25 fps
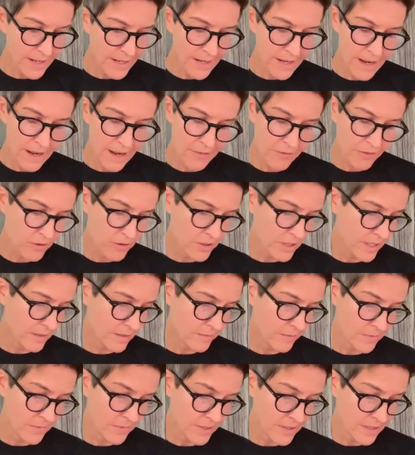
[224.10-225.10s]
never
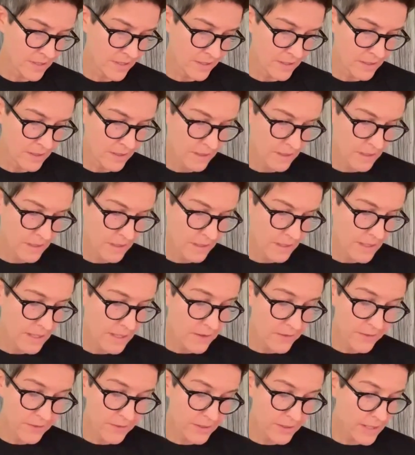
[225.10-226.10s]
dims,
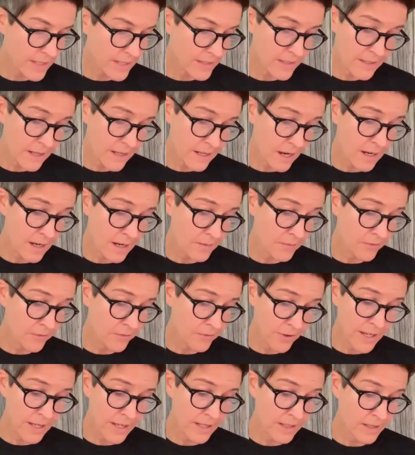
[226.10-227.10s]
even as time
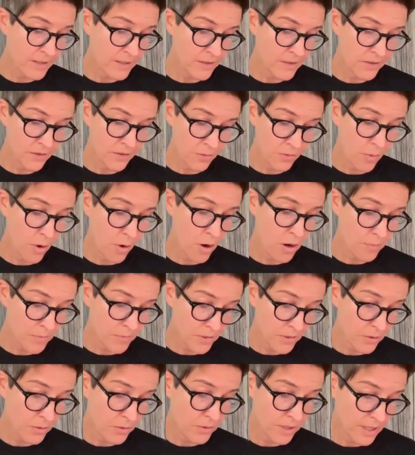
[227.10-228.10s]
fades the raw
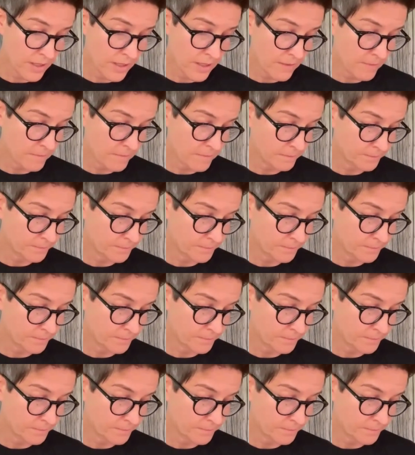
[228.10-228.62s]
beauty.